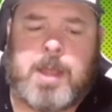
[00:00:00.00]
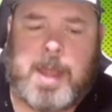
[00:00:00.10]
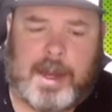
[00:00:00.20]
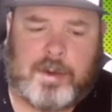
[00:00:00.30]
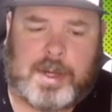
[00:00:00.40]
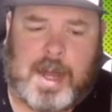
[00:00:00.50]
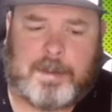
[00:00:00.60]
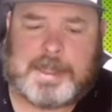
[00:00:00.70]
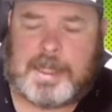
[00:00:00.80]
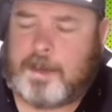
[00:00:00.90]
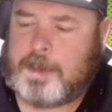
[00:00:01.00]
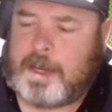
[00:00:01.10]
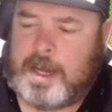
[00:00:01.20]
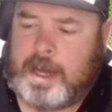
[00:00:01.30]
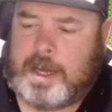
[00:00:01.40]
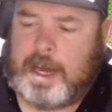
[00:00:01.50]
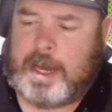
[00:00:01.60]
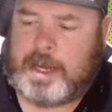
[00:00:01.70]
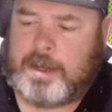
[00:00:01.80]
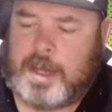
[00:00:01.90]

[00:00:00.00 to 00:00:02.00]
and on ComicsCityUp.net, and